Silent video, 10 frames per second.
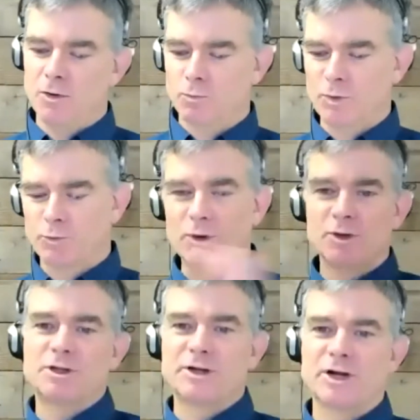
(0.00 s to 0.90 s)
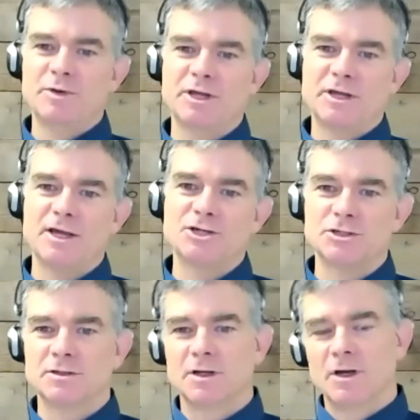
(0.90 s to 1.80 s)
with real clear
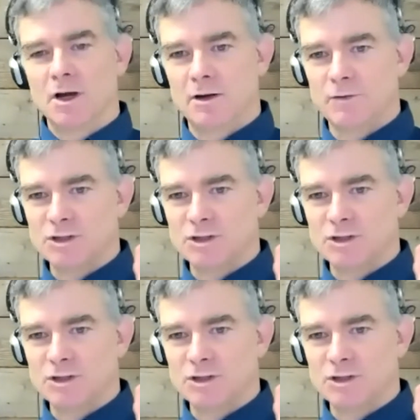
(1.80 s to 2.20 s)
communication of